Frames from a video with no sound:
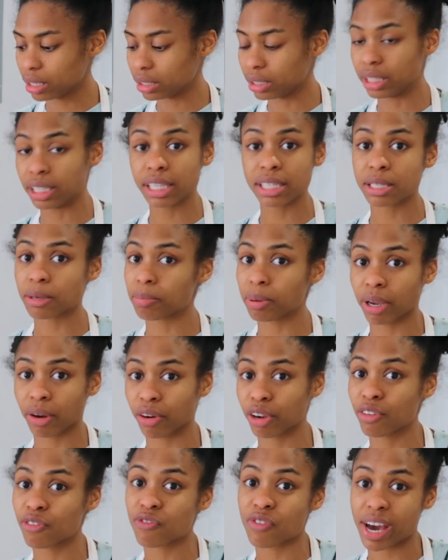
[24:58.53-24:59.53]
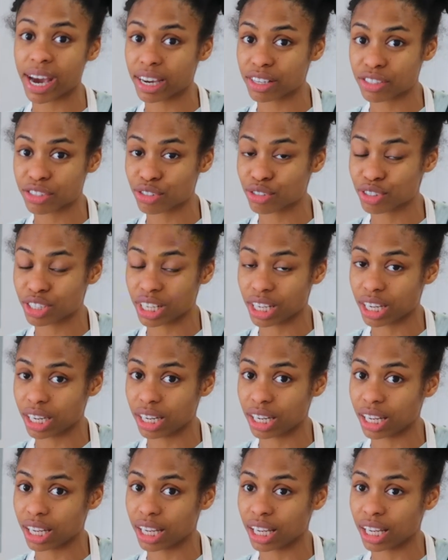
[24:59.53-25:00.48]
disappearing faster than